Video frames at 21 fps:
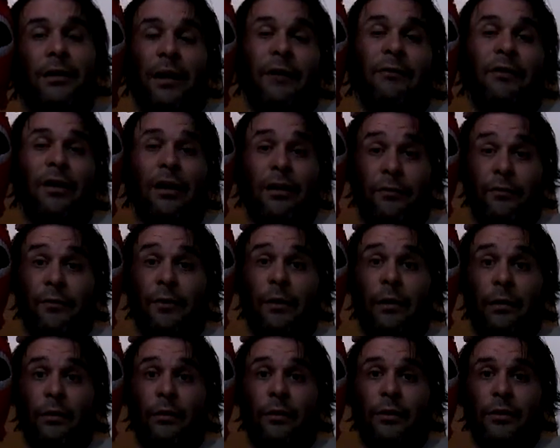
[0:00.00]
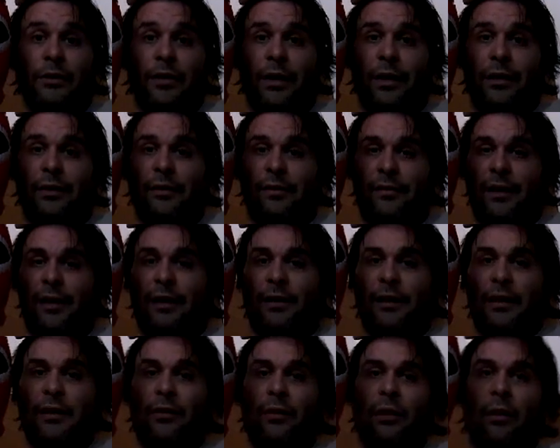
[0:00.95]
And I've got a very large head, just kind of
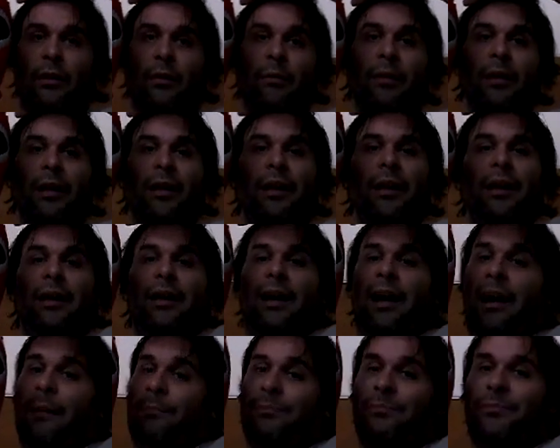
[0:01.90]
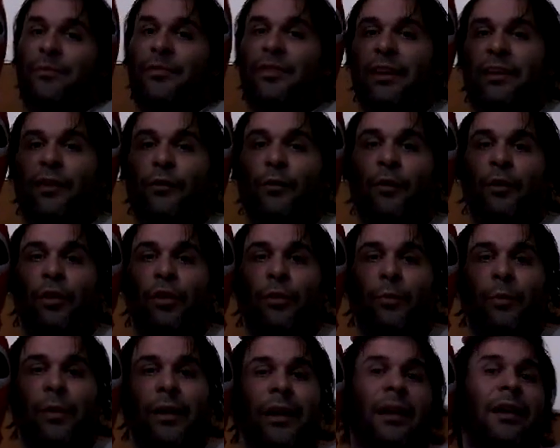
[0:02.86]
letting you know I'm
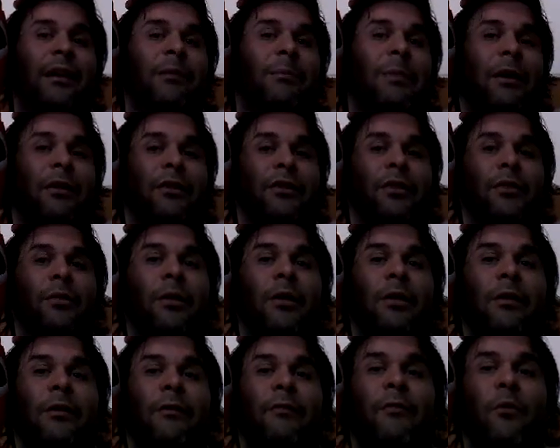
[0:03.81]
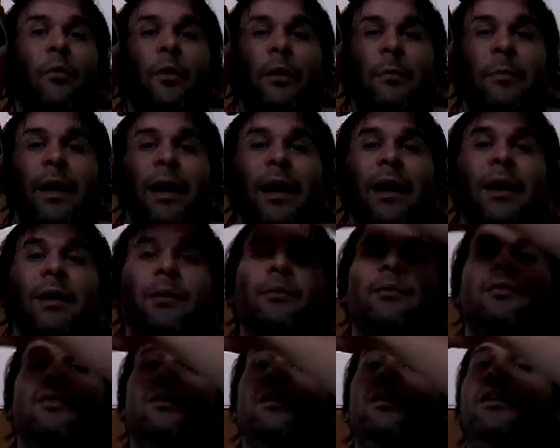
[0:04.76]
6'3", about 240
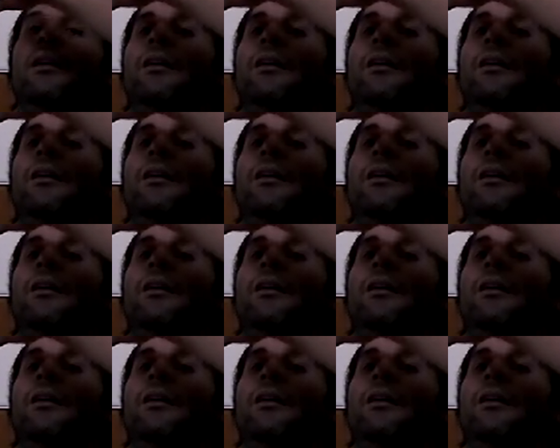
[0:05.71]
pounds.